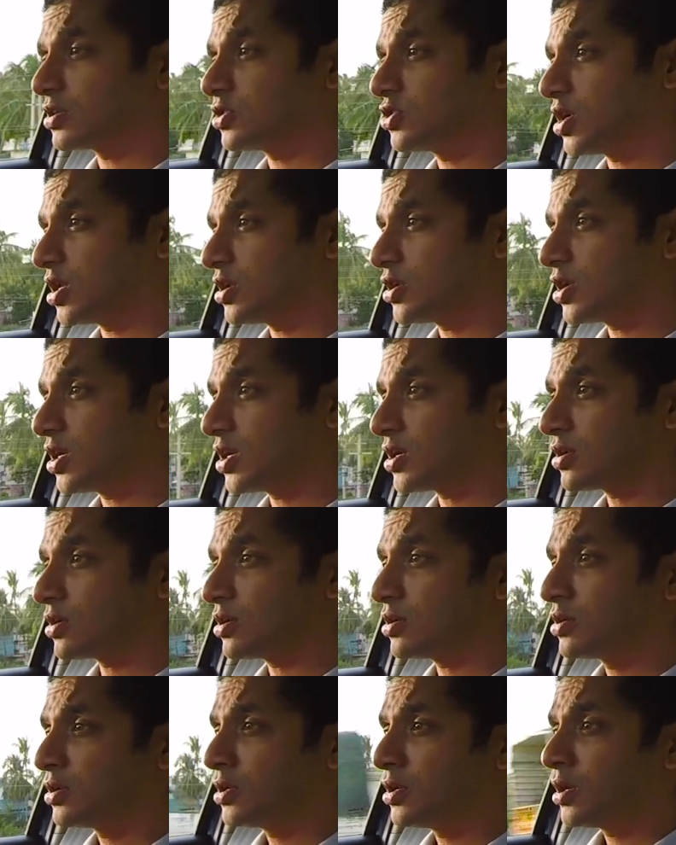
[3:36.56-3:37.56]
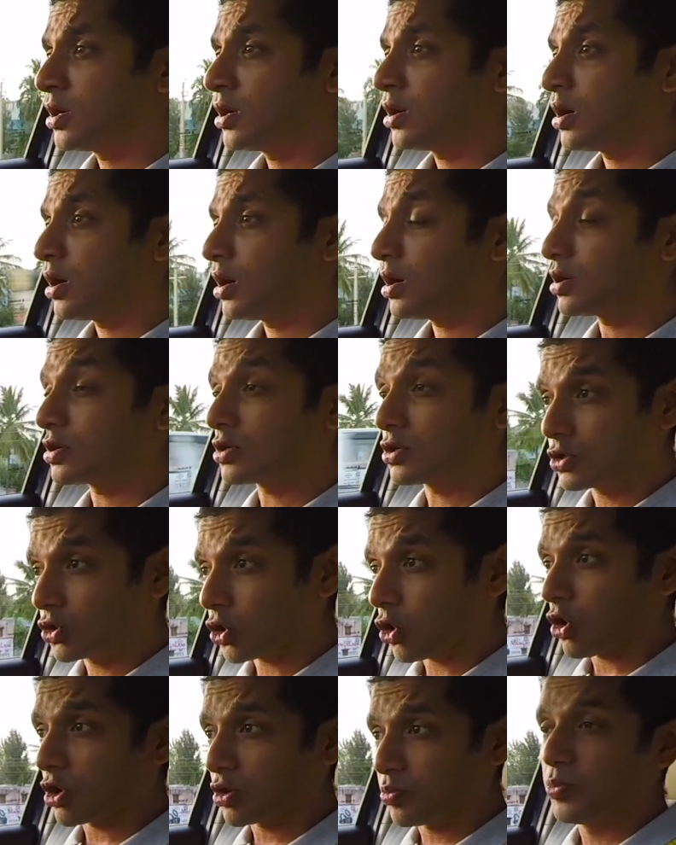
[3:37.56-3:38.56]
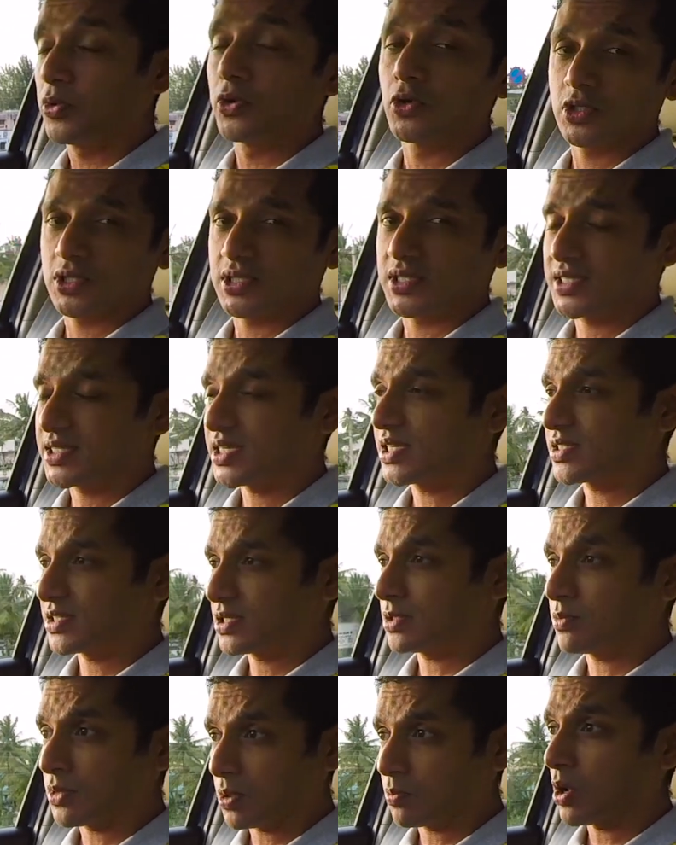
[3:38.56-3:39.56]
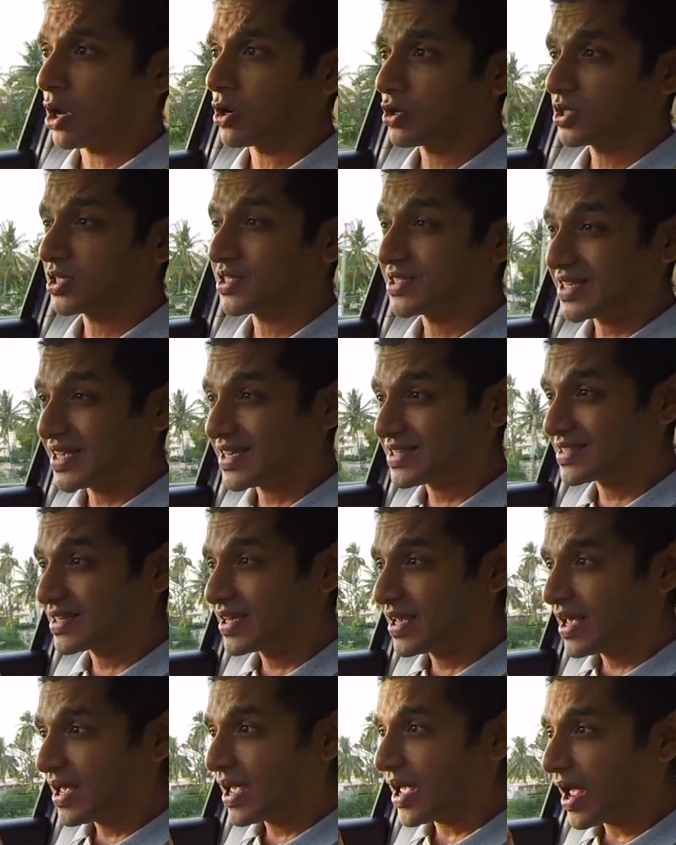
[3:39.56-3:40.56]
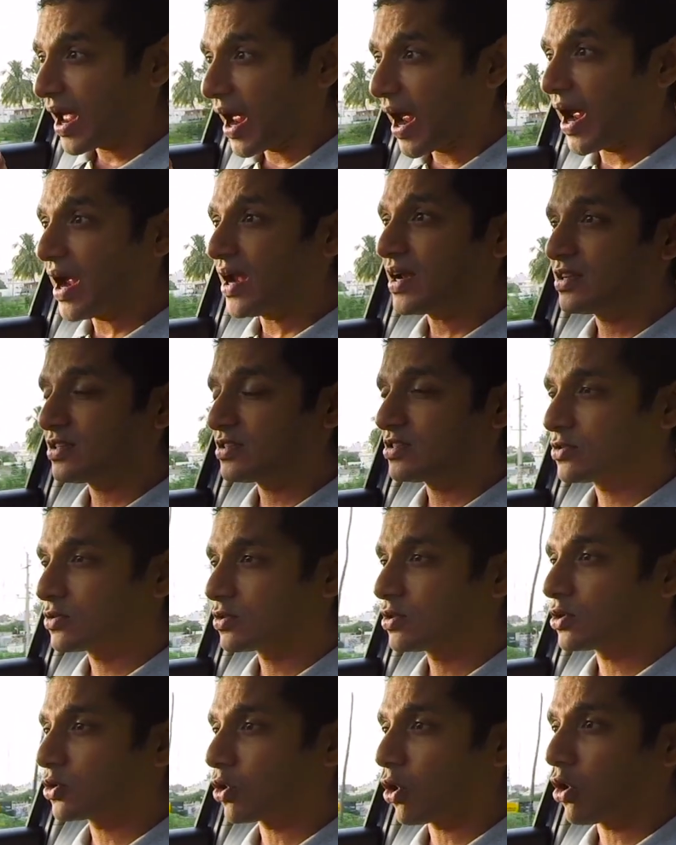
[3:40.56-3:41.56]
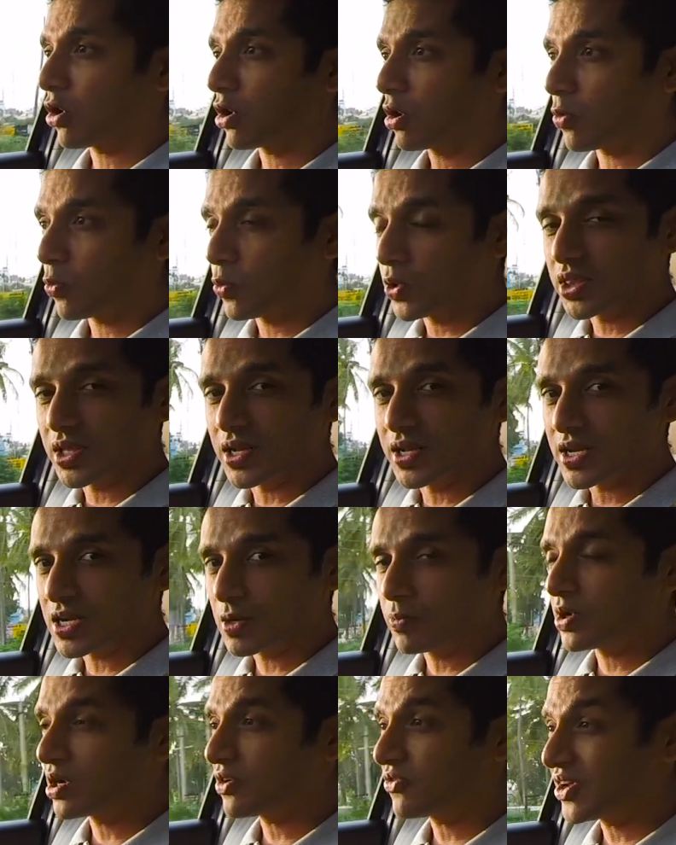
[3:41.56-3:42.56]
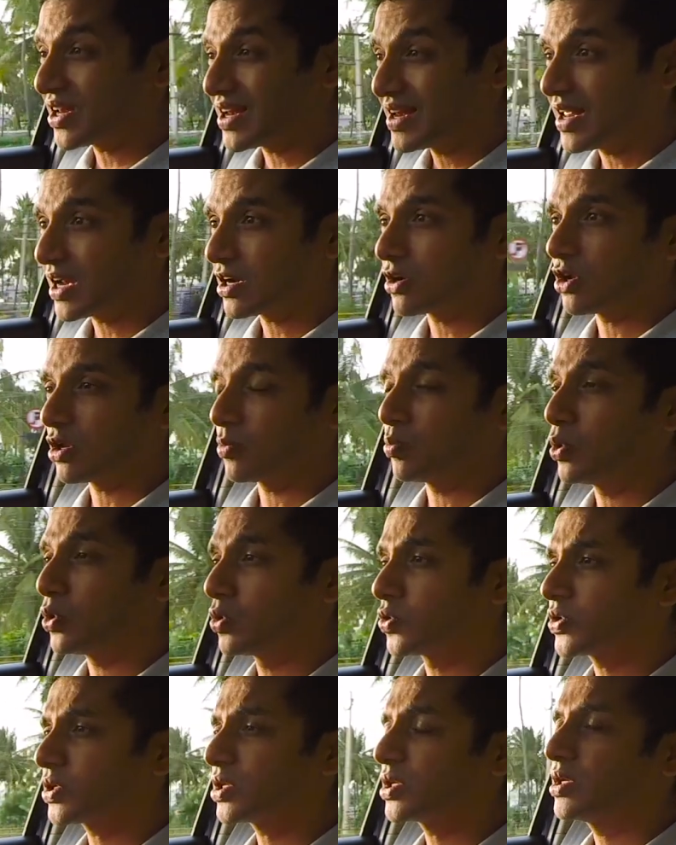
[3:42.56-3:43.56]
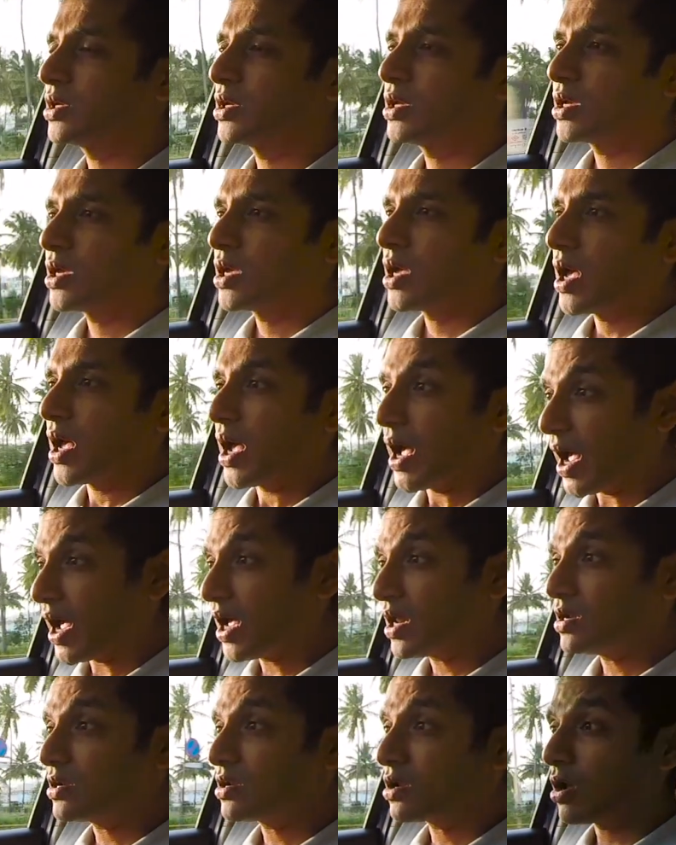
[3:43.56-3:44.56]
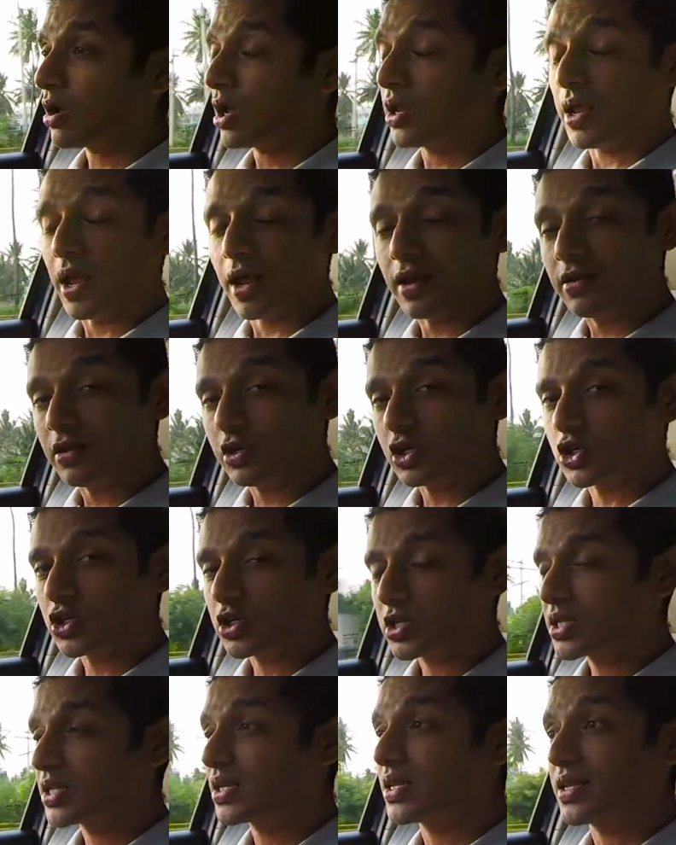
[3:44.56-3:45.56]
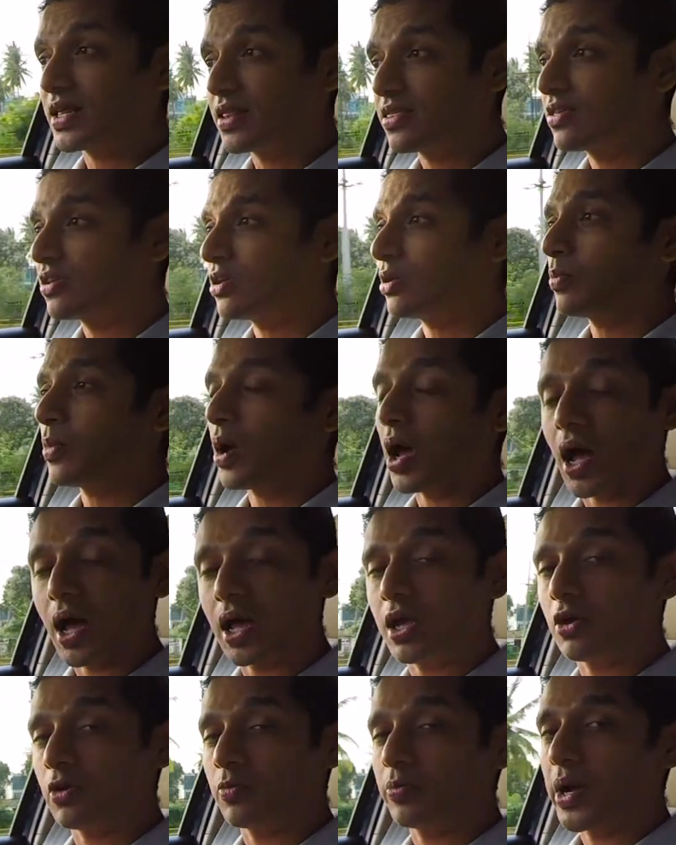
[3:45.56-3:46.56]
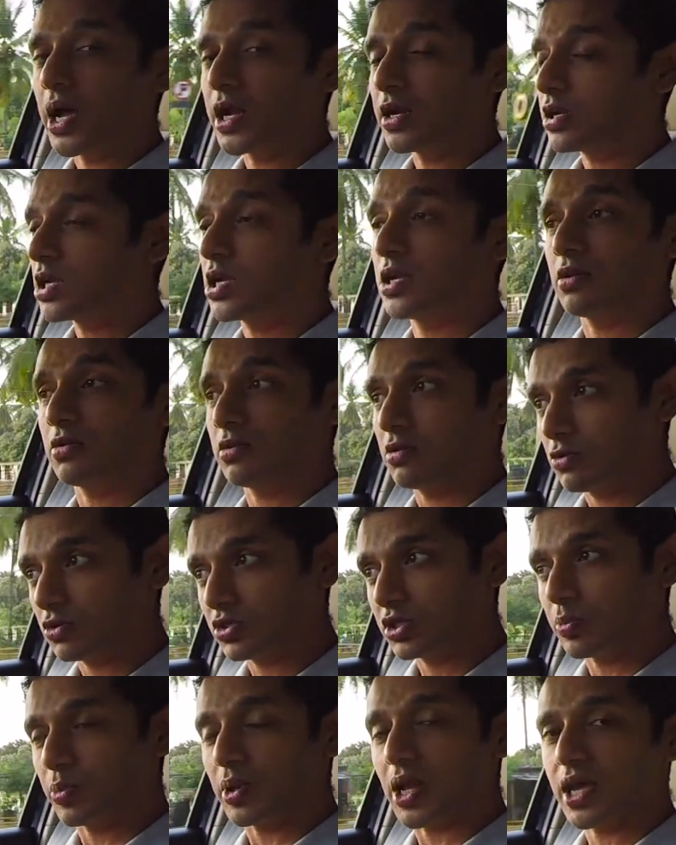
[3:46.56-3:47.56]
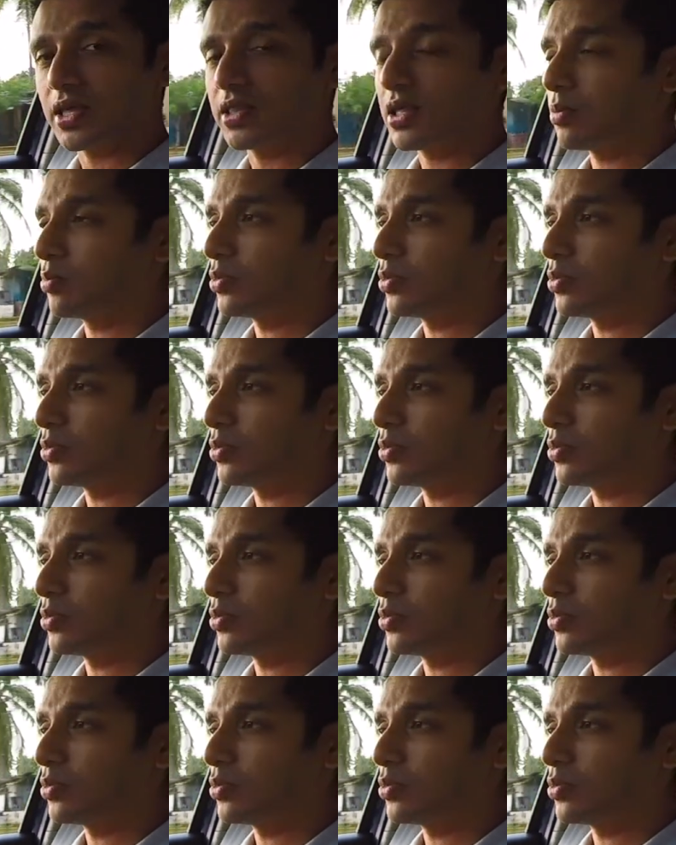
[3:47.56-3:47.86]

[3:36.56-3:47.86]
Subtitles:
generator, a torque boost system that Maruti says adds to the torque with a little bit of electric boost, and an additional lithium-ion battery to supply that